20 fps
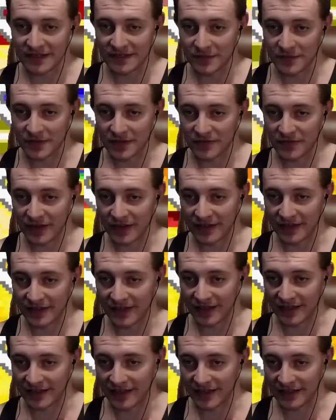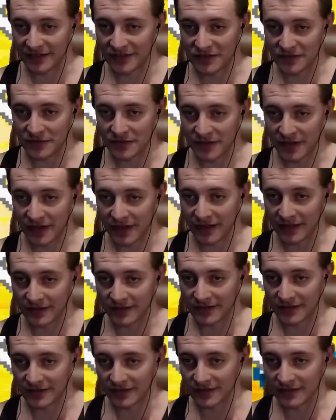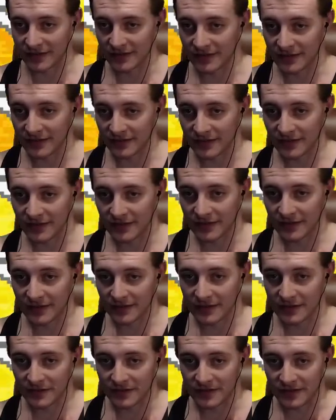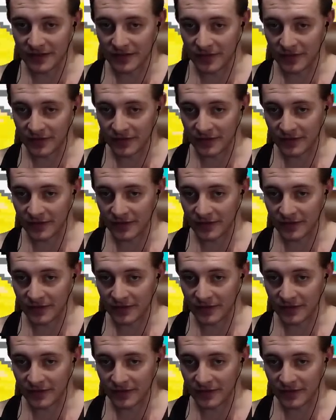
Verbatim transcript: we could find like a nice shortcut to do stuff like